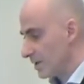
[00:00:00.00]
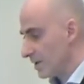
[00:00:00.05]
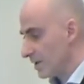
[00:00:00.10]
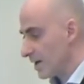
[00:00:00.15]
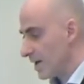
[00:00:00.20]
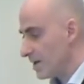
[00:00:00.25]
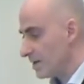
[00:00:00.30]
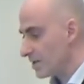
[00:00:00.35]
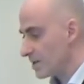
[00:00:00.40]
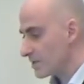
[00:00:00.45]

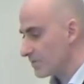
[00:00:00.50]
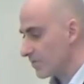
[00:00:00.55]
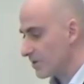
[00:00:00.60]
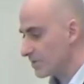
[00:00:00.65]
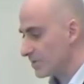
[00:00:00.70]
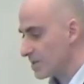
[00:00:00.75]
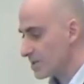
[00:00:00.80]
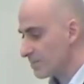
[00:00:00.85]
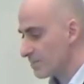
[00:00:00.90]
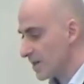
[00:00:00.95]
And as for
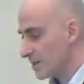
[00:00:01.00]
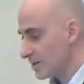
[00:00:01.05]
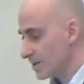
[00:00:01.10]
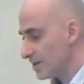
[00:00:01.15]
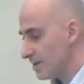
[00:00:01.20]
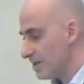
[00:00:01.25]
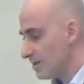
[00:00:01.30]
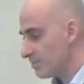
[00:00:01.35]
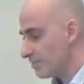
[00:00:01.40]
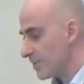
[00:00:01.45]
the expected
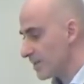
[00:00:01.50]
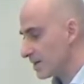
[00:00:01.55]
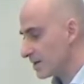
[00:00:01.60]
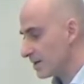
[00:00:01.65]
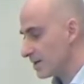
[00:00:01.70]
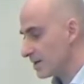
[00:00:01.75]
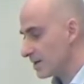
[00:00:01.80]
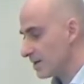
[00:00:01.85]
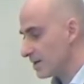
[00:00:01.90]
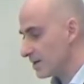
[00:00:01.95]

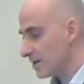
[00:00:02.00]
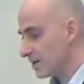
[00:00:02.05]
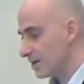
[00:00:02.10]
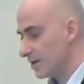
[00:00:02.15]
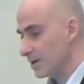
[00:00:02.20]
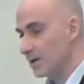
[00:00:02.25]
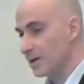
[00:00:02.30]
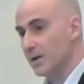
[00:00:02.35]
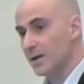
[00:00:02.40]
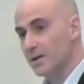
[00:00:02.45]
impact, uh,
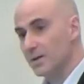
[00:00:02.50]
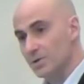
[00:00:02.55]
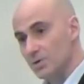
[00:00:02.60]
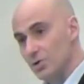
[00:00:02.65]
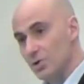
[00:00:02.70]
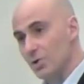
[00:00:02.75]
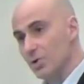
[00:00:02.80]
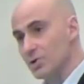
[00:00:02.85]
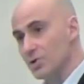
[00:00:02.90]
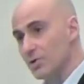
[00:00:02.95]

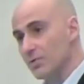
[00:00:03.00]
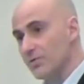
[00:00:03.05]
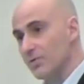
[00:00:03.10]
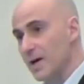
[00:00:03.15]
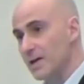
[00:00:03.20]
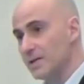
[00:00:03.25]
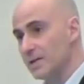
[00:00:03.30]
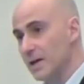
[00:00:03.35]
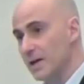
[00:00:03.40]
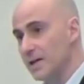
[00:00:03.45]
you also
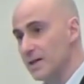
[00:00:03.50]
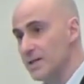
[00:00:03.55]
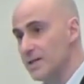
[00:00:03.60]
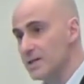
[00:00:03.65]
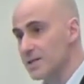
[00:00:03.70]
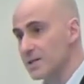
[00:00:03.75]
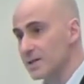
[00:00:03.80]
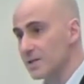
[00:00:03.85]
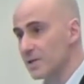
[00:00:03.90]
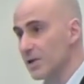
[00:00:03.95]
find a
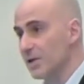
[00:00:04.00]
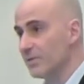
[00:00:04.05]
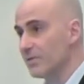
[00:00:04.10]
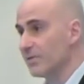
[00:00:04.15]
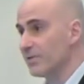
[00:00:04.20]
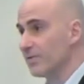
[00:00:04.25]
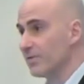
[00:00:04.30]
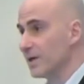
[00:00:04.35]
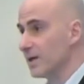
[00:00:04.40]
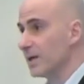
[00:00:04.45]
list of
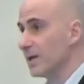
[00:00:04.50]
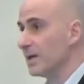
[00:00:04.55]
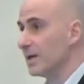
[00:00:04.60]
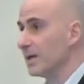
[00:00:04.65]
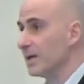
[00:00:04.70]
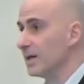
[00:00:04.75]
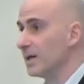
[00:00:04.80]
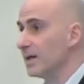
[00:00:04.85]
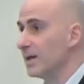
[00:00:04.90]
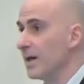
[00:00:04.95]
uh,
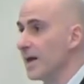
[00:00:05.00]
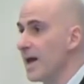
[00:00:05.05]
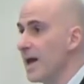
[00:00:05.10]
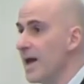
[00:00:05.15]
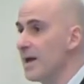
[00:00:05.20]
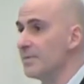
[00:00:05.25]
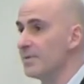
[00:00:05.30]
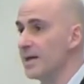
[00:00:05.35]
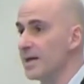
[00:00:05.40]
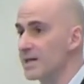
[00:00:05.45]
uh,
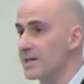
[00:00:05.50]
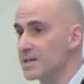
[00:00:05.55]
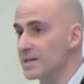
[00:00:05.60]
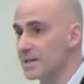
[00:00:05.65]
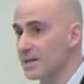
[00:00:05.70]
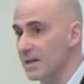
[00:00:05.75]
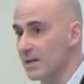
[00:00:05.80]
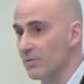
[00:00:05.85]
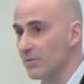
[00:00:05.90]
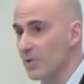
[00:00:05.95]
areas
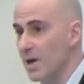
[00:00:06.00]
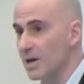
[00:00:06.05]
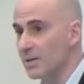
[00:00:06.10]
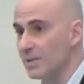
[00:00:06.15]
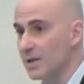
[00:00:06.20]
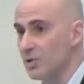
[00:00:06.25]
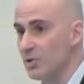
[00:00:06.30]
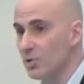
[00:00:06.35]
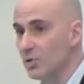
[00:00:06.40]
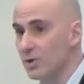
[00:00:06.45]
uh,
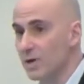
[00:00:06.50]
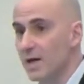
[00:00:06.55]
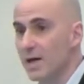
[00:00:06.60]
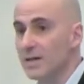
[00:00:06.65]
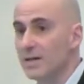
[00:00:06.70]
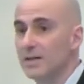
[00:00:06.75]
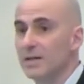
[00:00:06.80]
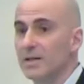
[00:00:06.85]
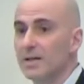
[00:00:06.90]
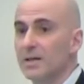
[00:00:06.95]
where you
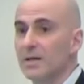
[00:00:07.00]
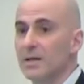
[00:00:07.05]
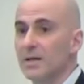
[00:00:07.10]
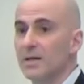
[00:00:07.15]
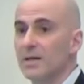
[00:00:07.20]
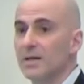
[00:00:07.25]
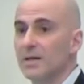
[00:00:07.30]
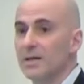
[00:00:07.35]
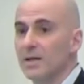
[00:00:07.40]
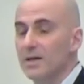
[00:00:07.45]
can
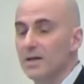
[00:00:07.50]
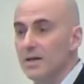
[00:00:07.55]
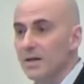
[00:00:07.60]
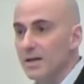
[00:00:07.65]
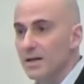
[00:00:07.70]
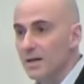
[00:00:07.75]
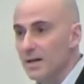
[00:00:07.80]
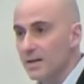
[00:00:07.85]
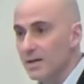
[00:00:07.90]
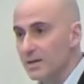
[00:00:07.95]
uh,
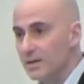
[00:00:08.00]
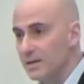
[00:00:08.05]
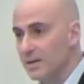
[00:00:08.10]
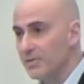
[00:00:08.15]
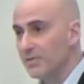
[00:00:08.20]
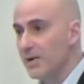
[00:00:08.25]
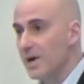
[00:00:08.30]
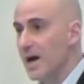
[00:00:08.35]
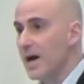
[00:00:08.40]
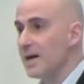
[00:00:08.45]
uh,
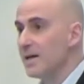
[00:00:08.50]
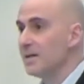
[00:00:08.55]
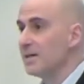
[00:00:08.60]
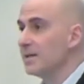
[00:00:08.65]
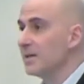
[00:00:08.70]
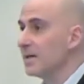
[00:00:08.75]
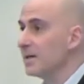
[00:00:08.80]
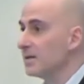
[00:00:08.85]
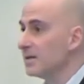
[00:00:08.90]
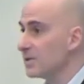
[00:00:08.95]

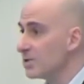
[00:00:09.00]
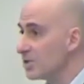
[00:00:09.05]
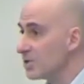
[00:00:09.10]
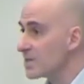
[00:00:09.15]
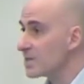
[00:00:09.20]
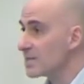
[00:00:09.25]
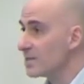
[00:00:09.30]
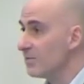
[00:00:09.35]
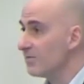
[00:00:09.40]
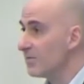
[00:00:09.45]
define and
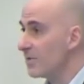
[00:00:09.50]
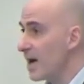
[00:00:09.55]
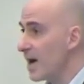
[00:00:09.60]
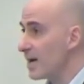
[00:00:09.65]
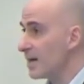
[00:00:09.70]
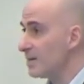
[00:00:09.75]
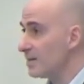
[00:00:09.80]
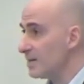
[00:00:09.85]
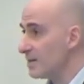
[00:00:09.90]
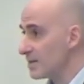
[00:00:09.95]

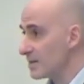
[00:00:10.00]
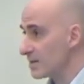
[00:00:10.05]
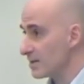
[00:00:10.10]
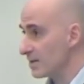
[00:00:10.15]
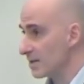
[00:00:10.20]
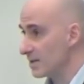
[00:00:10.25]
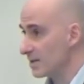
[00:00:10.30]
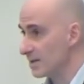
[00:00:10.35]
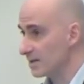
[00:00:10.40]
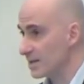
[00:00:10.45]
justify
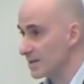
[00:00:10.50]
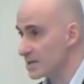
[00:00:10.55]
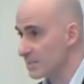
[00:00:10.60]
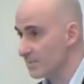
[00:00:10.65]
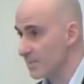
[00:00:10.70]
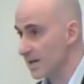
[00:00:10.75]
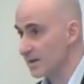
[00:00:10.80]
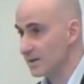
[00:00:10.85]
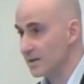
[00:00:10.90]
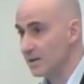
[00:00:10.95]
the
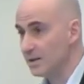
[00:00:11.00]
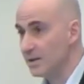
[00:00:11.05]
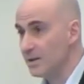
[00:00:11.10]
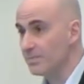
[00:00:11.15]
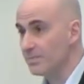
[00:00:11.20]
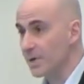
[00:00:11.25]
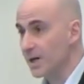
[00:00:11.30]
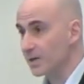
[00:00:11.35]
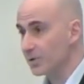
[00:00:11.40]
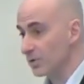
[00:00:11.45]
expected
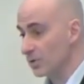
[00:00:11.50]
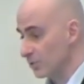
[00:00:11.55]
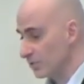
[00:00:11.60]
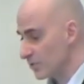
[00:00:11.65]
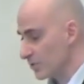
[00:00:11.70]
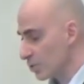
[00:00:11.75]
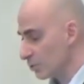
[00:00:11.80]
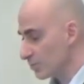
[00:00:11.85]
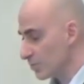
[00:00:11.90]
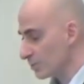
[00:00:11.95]
impact of
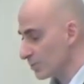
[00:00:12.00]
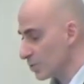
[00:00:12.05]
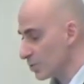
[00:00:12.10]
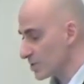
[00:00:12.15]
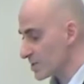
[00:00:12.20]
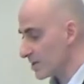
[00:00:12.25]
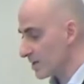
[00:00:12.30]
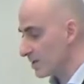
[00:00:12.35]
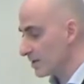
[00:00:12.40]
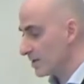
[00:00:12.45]
your
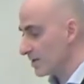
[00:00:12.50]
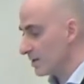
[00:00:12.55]
proposal.